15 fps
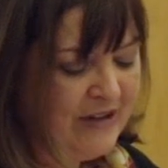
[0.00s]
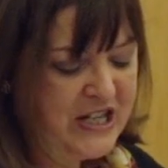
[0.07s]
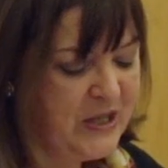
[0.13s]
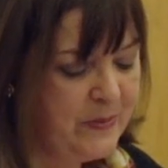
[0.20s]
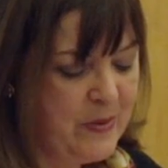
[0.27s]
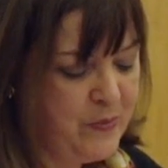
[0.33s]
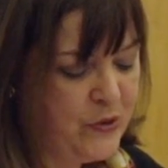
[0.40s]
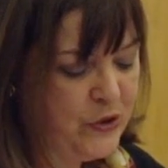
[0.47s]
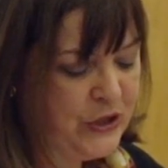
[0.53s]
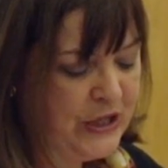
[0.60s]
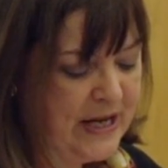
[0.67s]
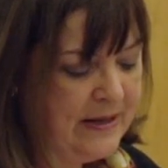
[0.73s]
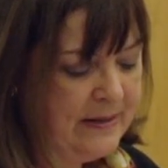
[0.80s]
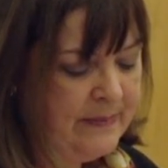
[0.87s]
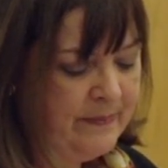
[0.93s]
Vladimir
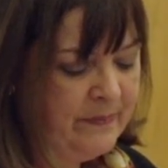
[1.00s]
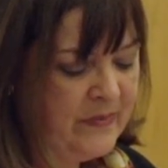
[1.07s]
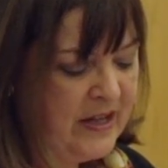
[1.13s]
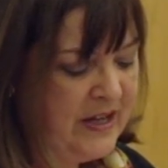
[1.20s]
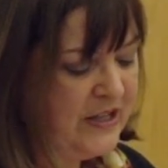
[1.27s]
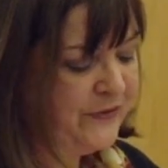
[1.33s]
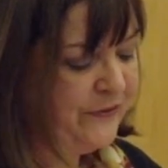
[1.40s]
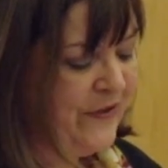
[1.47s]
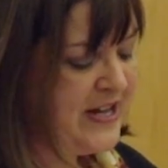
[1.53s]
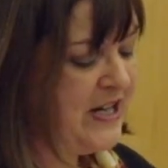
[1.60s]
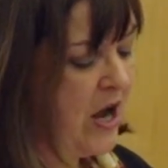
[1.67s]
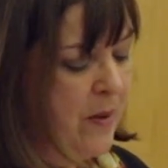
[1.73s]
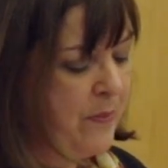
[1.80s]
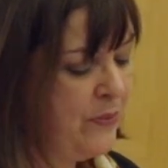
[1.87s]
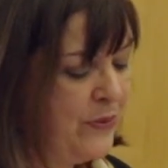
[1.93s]
Putin is fed
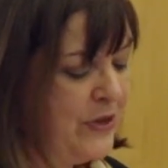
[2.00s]
up